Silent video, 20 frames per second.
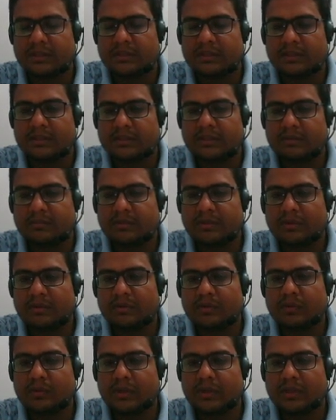that can be equal to
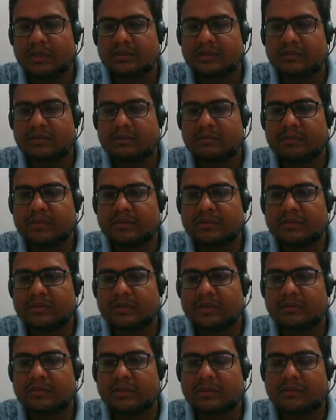27 means
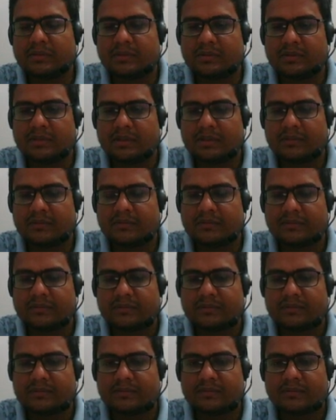3 power 3.
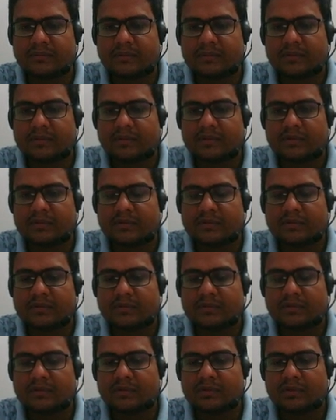
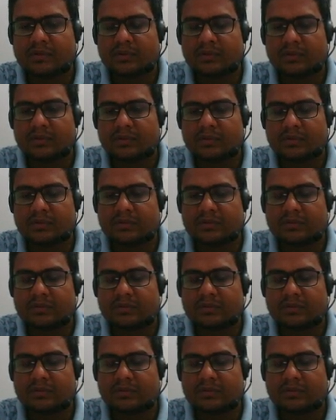So